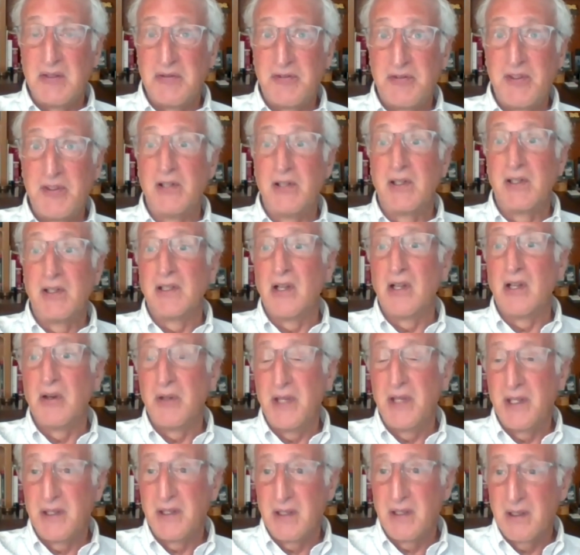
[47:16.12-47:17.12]
fear and
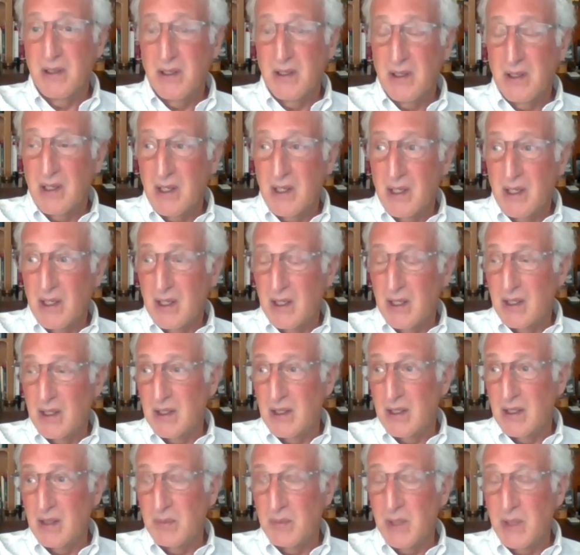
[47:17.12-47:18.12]
loathing
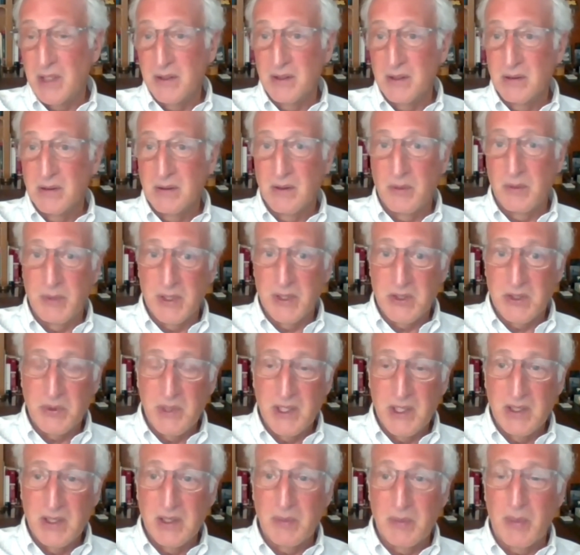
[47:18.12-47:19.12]
among or
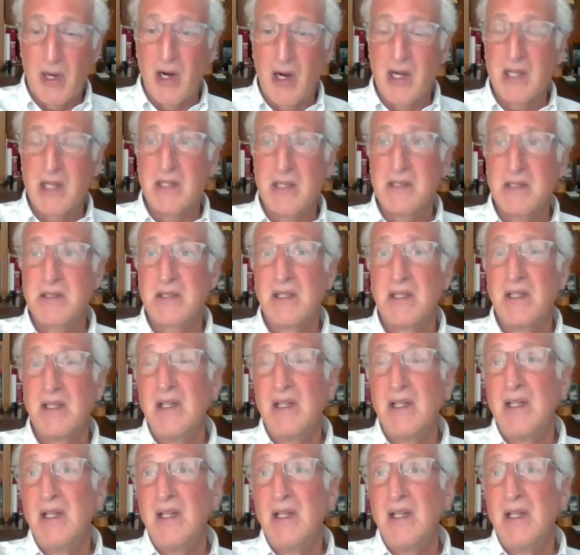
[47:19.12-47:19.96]
between the parties,